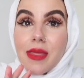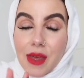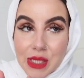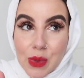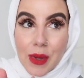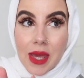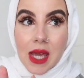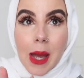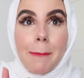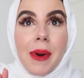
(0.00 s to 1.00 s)
this
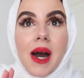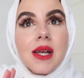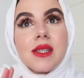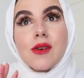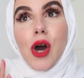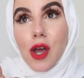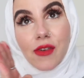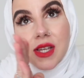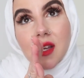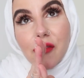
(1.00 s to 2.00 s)
week but
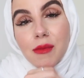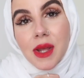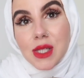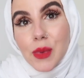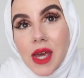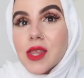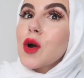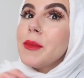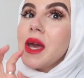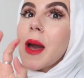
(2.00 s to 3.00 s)
hopefully starting from next week
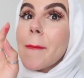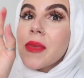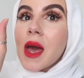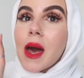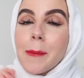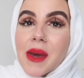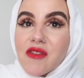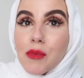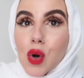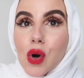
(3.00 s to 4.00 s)
there'll be a bit
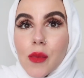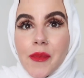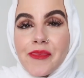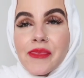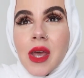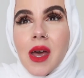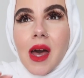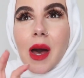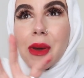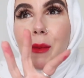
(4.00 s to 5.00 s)
of more
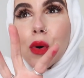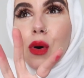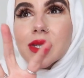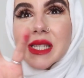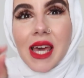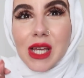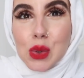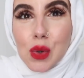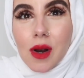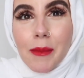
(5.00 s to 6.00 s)
a bit more
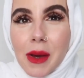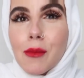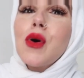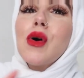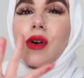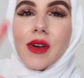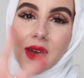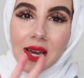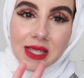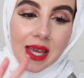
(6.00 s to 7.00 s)
schedule a bit more
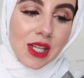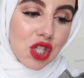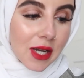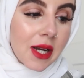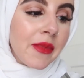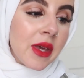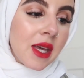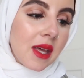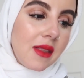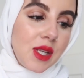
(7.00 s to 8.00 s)
organization
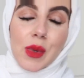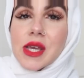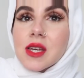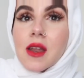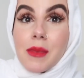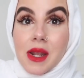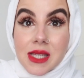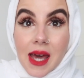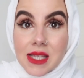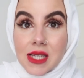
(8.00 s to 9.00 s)
this week has kind of been
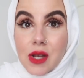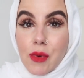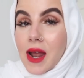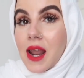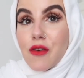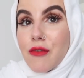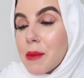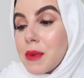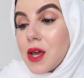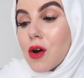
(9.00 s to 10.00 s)
scattered we had like
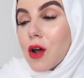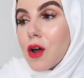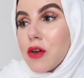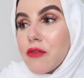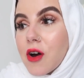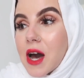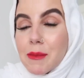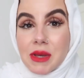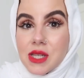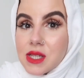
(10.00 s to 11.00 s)
family all over I
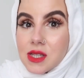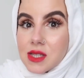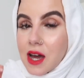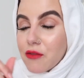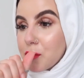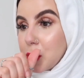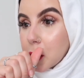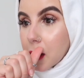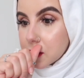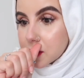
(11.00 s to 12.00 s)
had my sisters down from
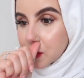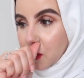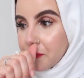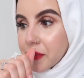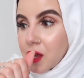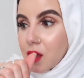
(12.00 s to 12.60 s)
newcastle